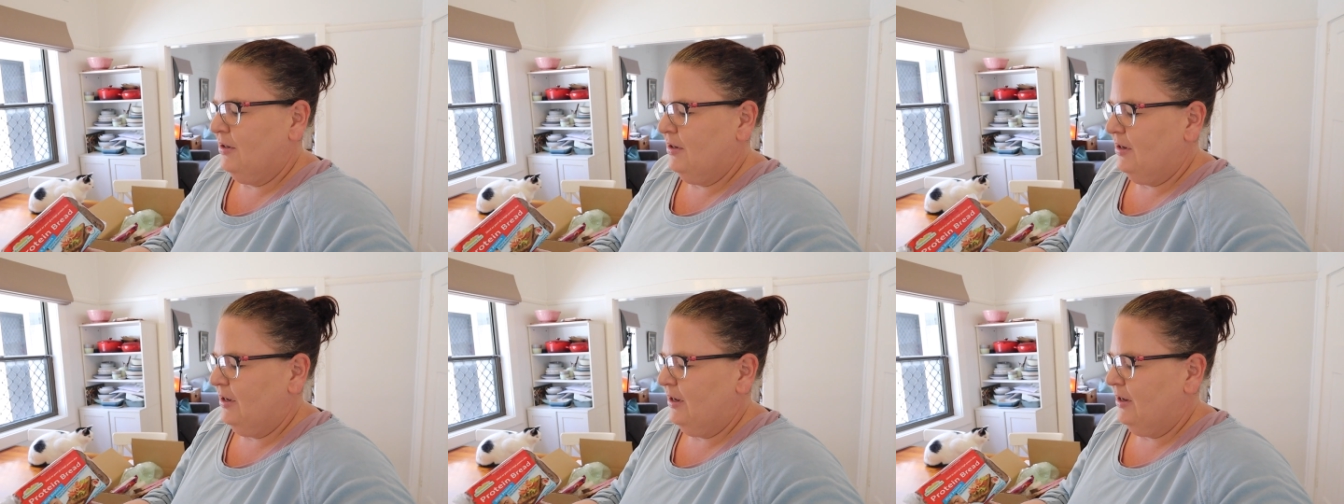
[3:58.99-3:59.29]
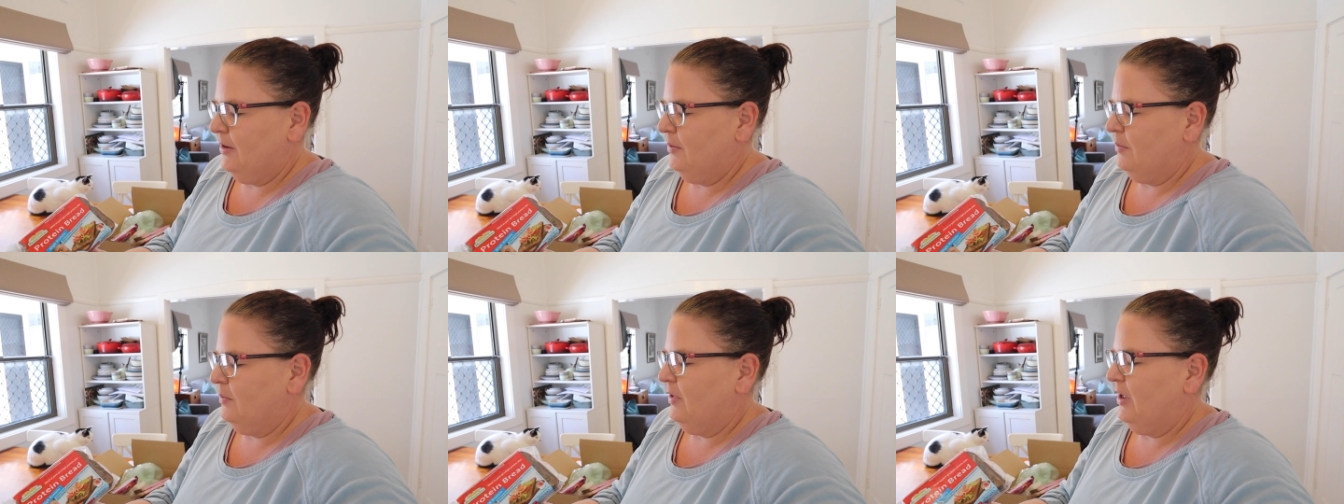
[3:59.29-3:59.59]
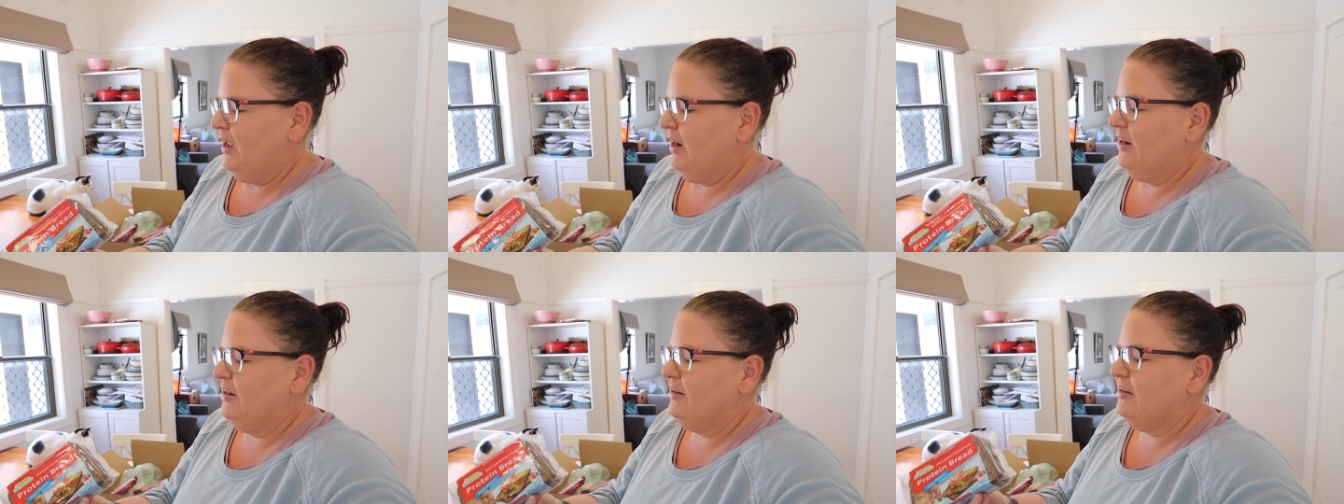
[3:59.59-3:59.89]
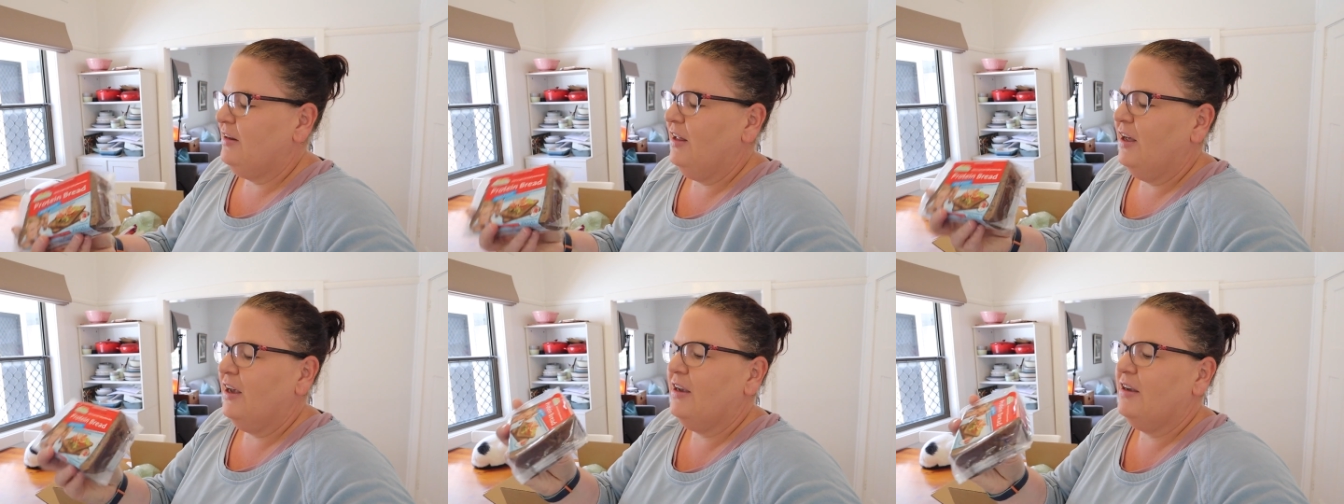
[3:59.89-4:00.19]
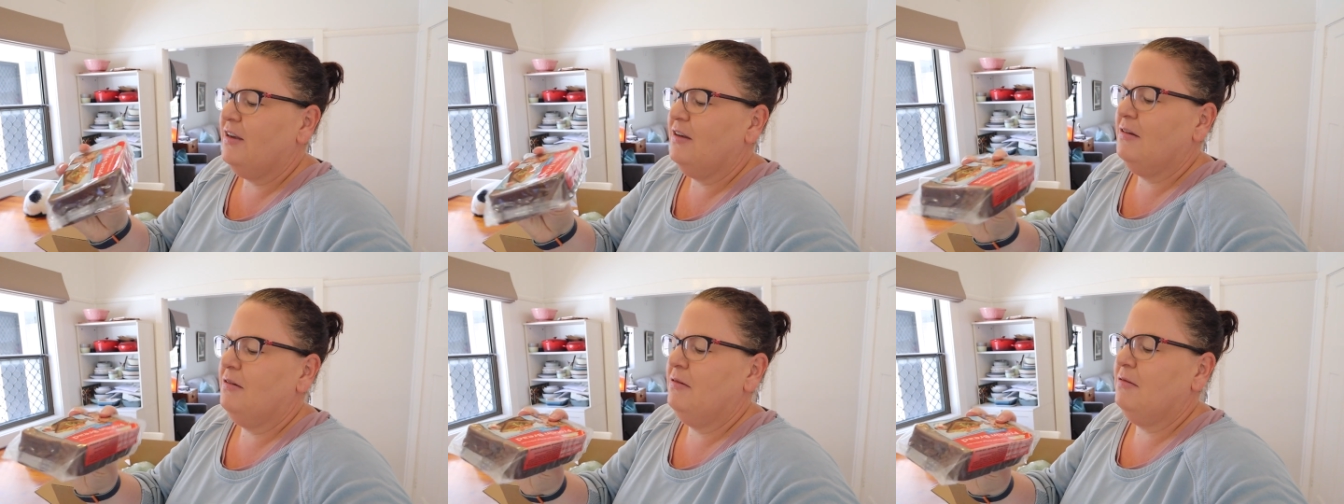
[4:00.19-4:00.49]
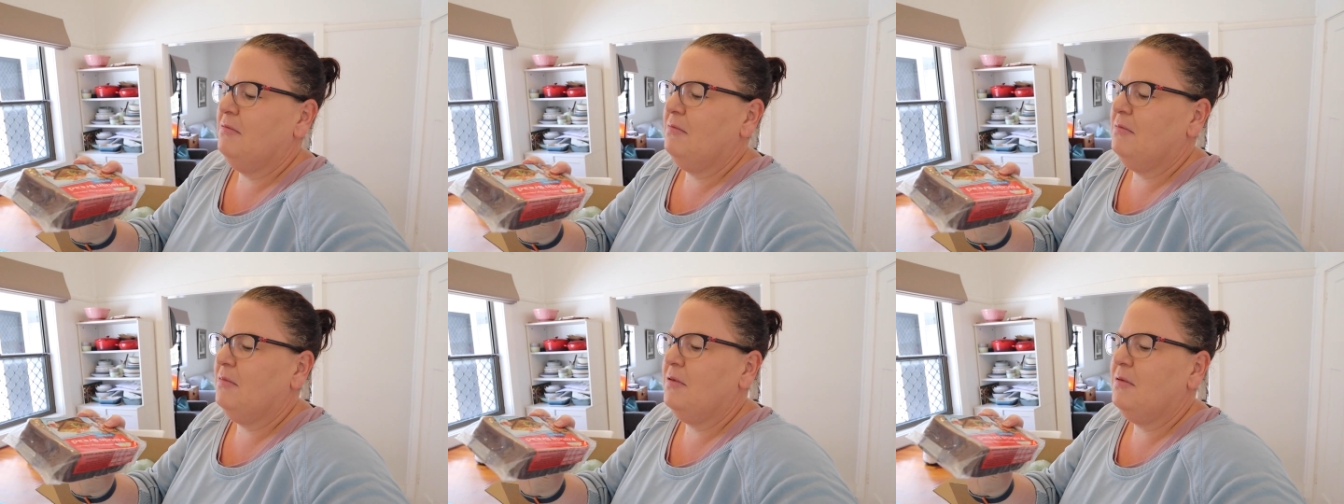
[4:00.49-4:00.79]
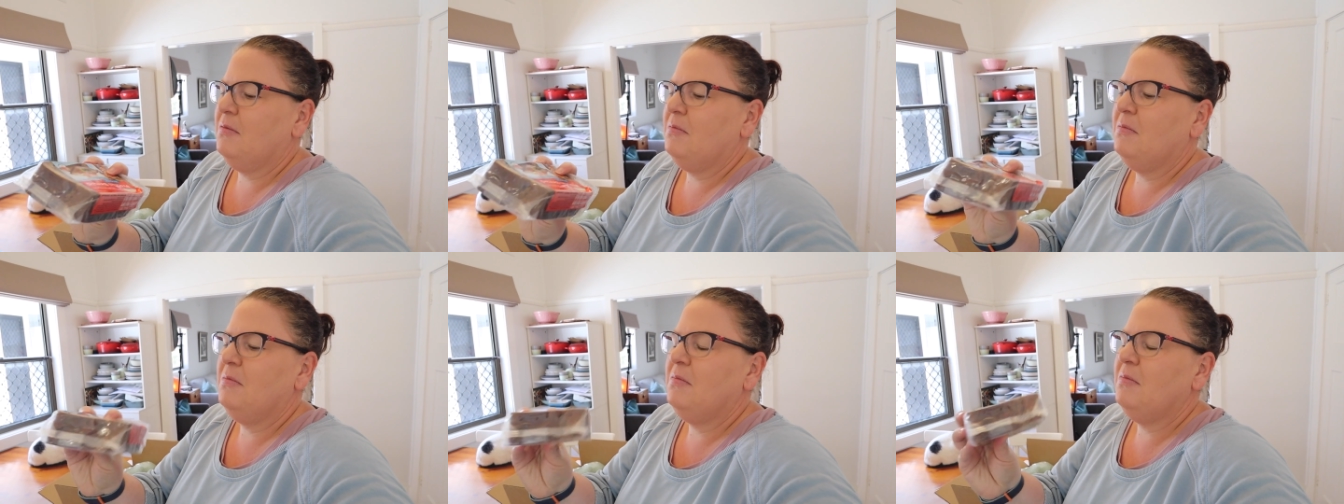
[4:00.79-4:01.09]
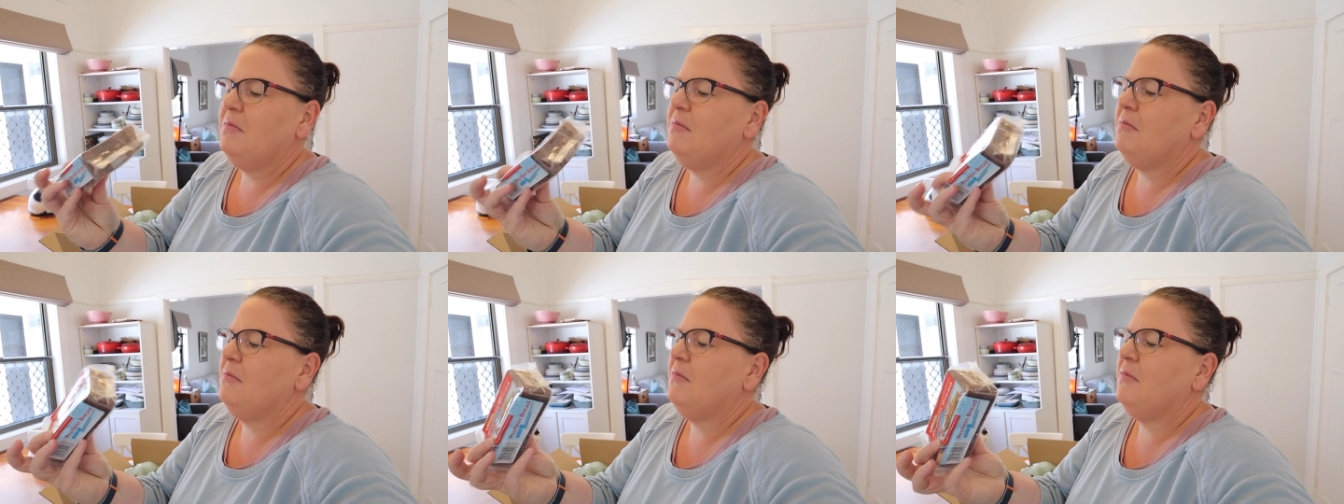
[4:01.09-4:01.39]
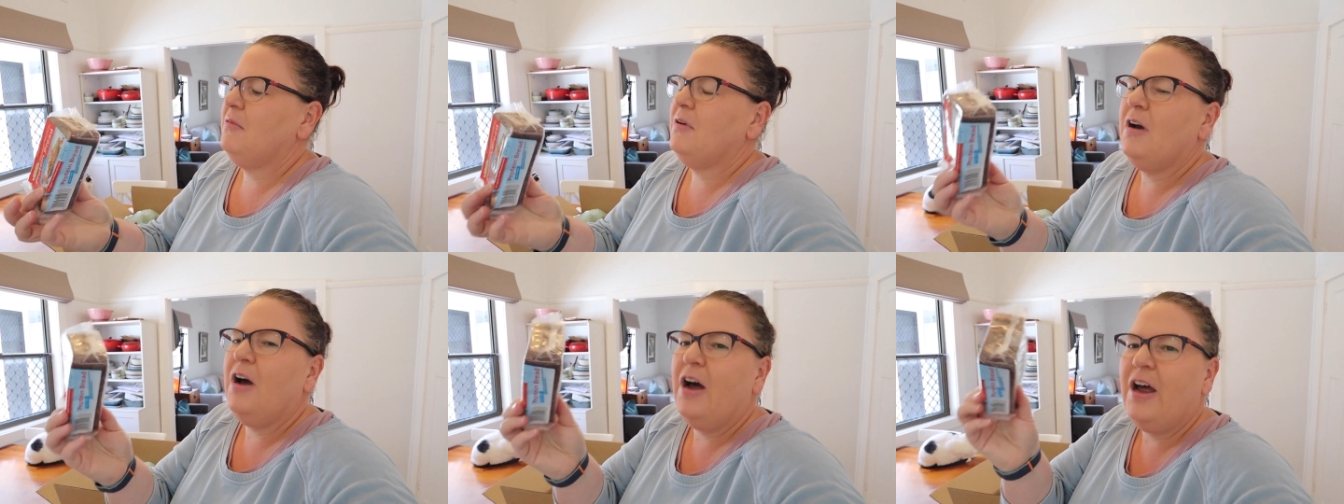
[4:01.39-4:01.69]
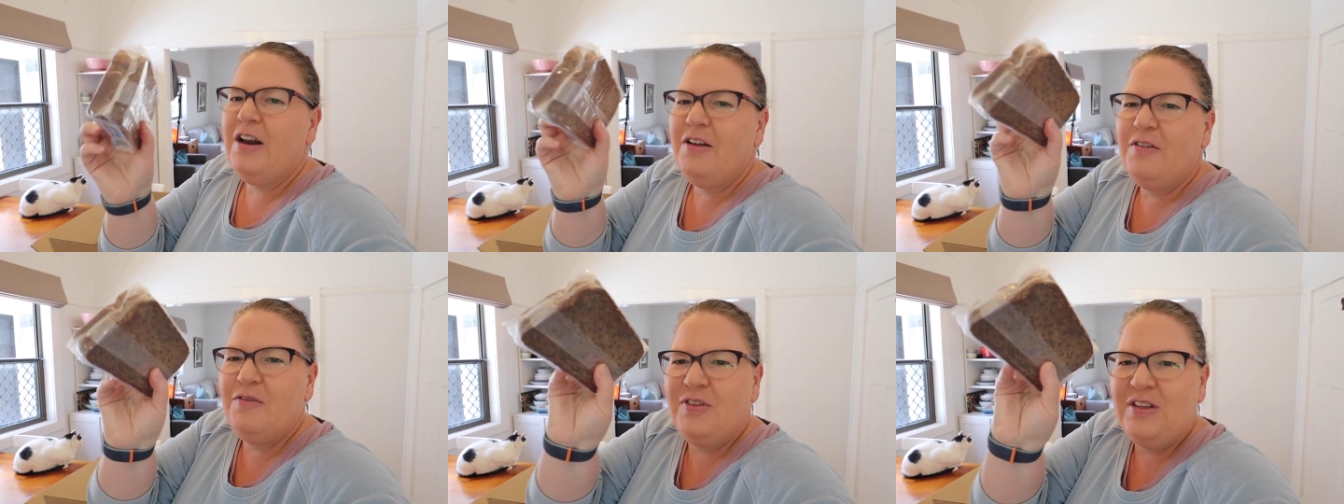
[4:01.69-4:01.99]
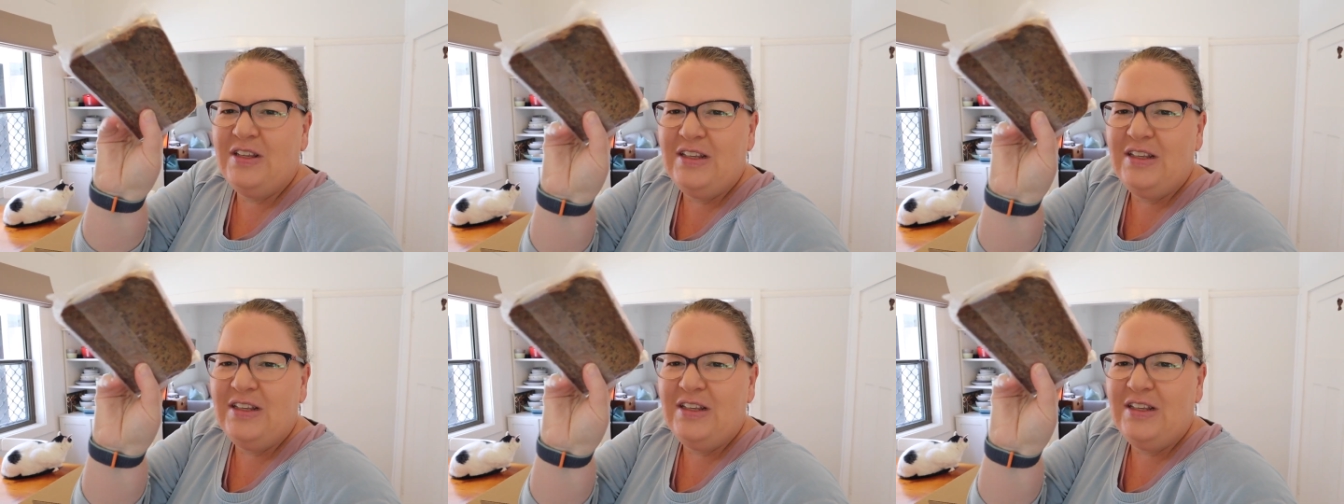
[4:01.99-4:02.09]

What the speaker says: and it's like kind of